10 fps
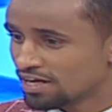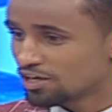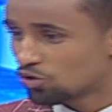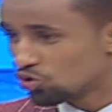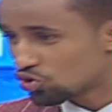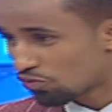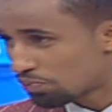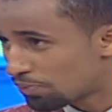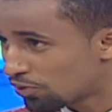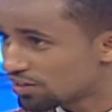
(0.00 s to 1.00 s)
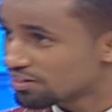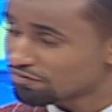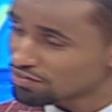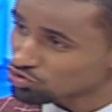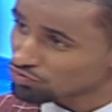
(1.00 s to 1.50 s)
inclusion of people in the
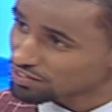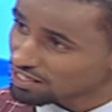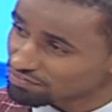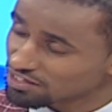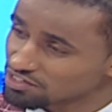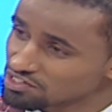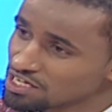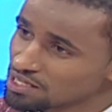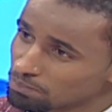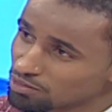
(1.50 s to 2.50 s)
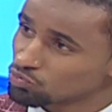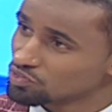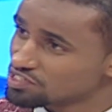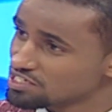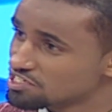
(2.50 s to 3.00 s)
affairs of the governance. But we
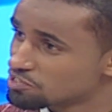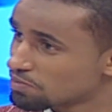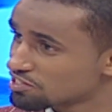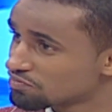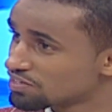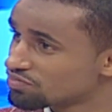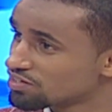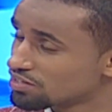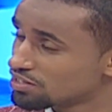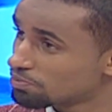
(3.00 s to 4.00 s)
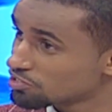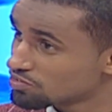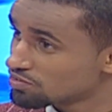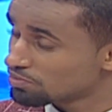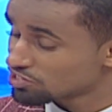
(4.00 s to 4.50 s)
see his passiveness, uh,
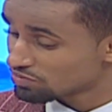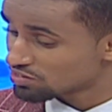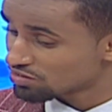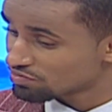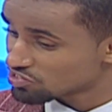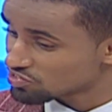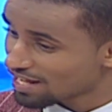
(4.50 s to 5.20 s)
passiveness ever since the